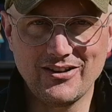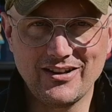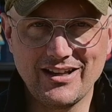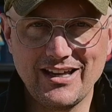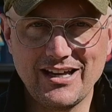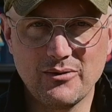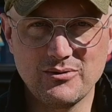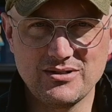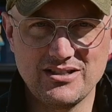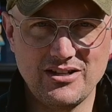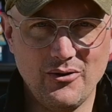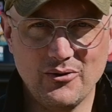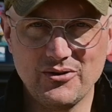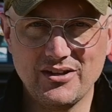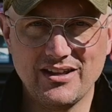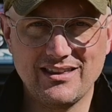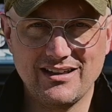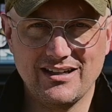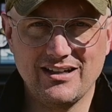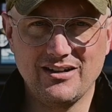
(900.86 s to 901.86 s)
the lake was the
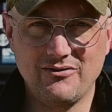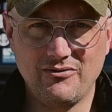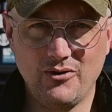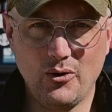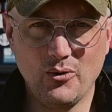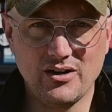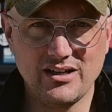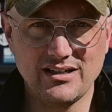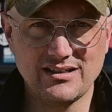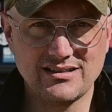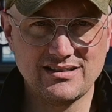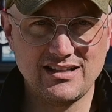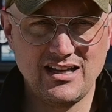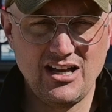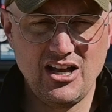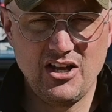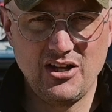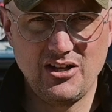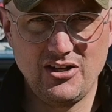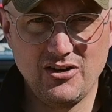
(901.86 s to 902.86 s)
only thing in focus?
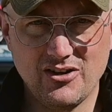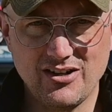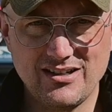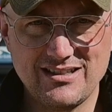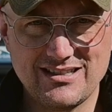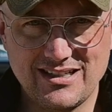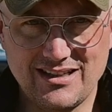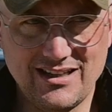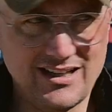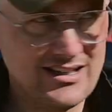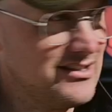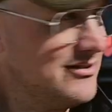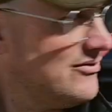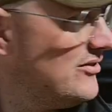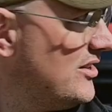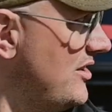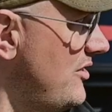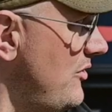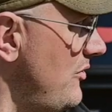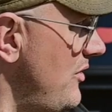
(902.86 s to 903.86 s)
You could
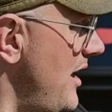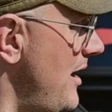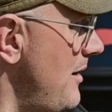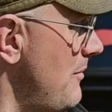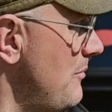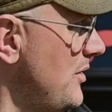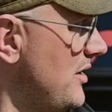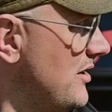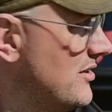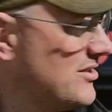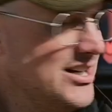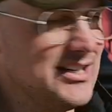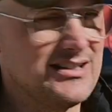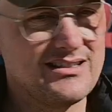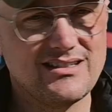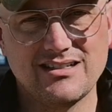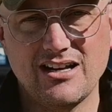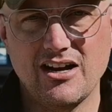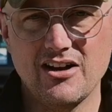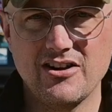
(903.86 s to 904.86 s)
selectively do that, but
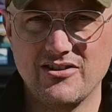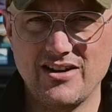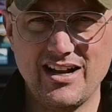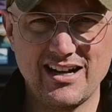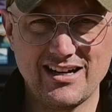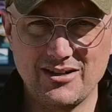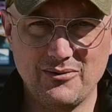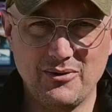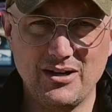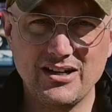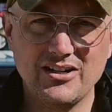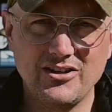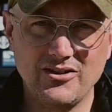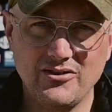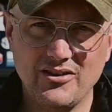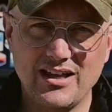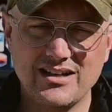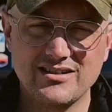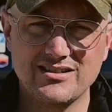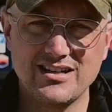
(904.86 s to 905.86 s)
chances are you're not going to want to do
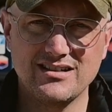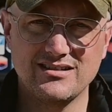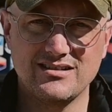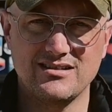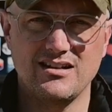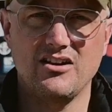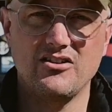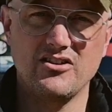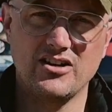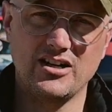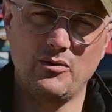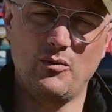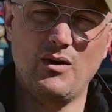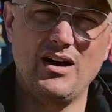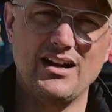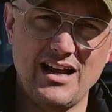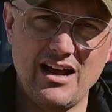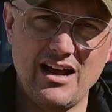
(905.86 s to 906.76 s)
that. Chances are you're going to want